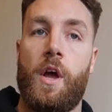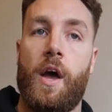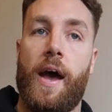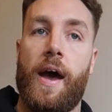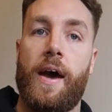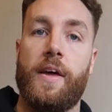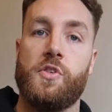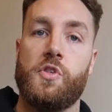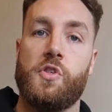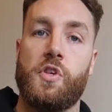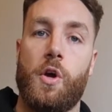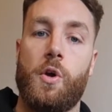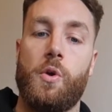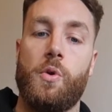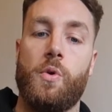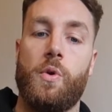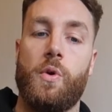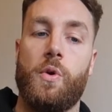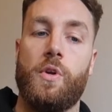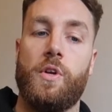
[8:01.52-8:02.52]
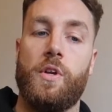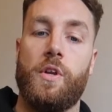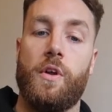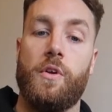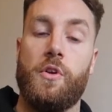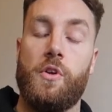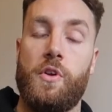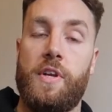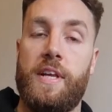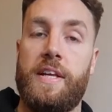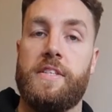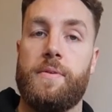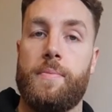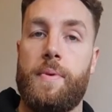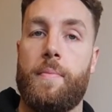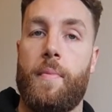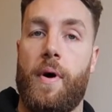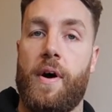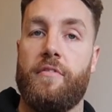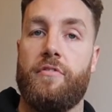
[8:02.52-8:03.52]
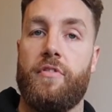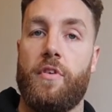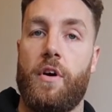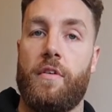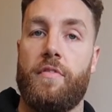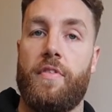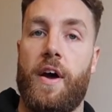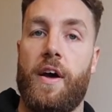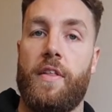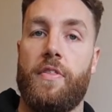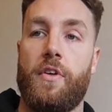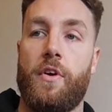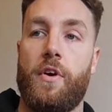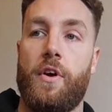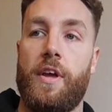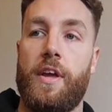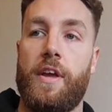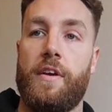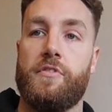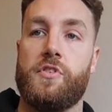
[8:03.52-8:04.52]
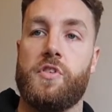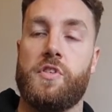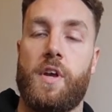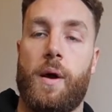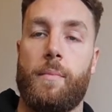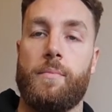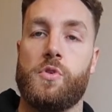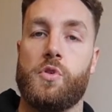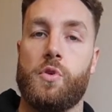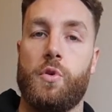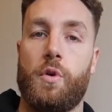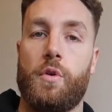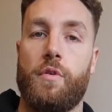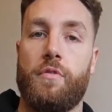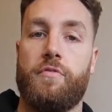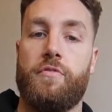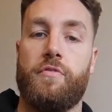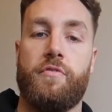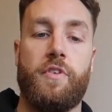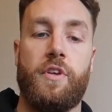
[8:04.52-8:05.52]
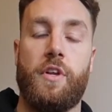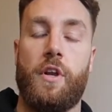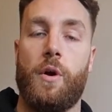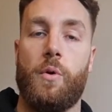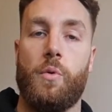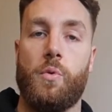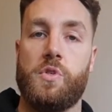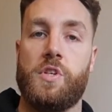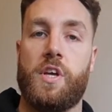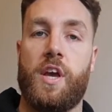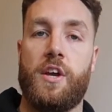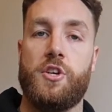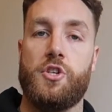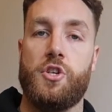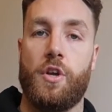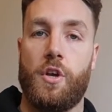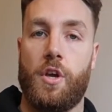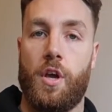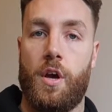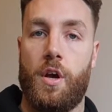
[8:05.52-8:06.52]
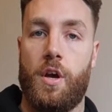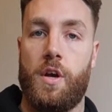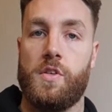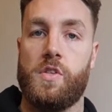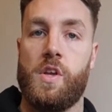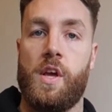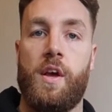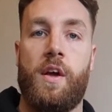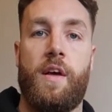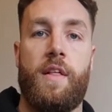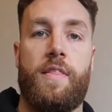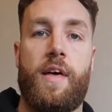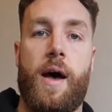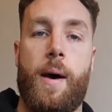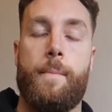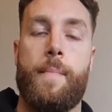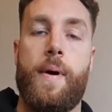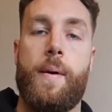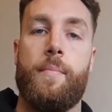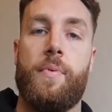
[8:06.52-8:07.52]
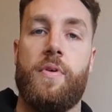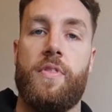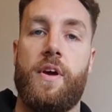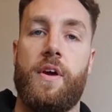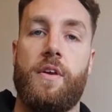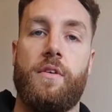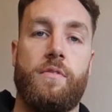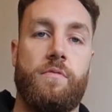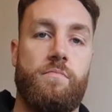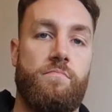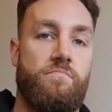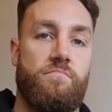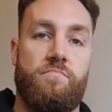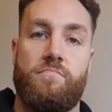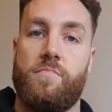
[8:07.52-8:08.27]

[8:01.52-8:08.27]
And so, you need to be mindful of that if some sort of, altercation occurs, that member then,